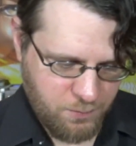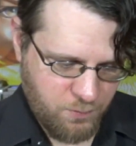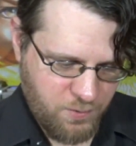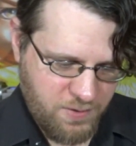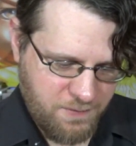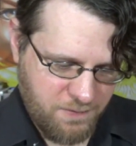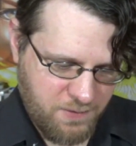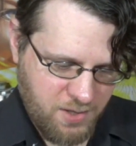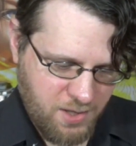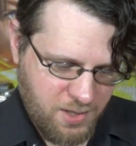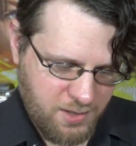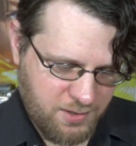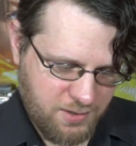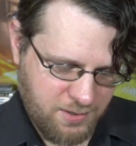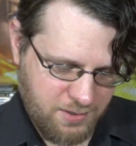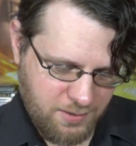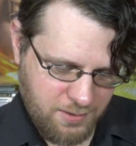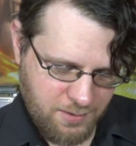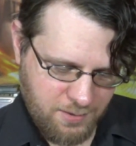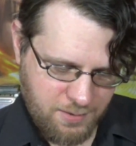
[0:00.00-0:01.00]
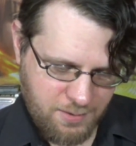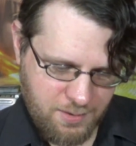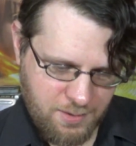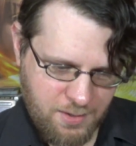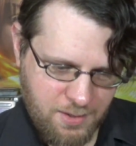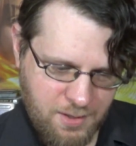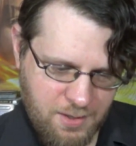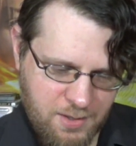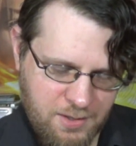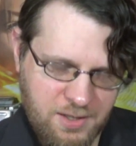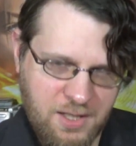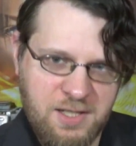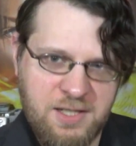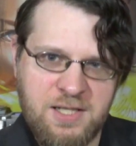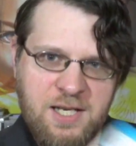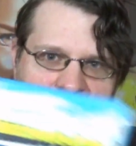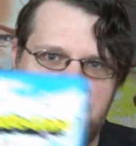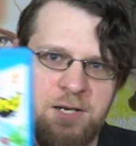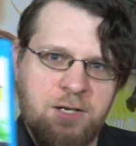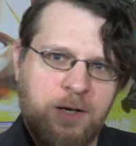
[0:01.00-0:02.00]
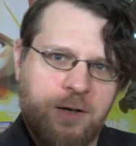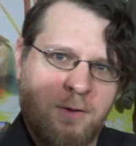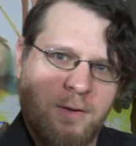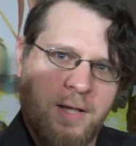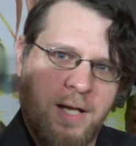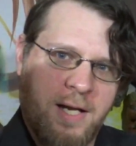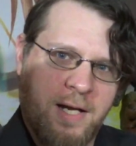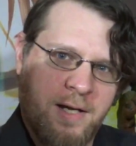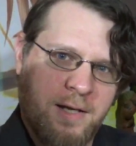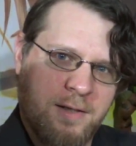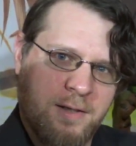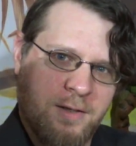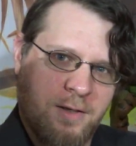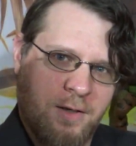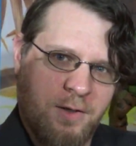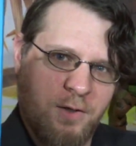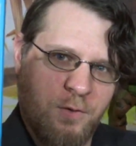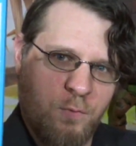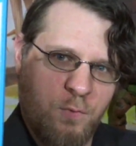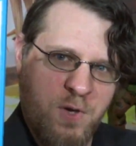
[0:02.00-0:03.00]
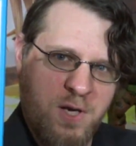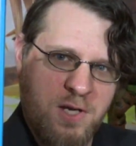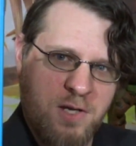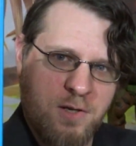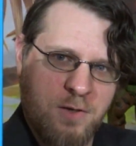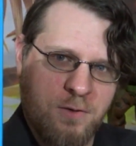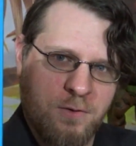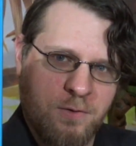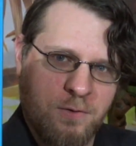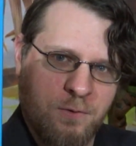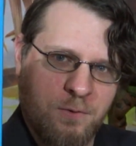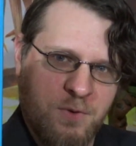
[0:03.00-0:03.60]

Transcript: we've got Nintendo Land on the Wii U,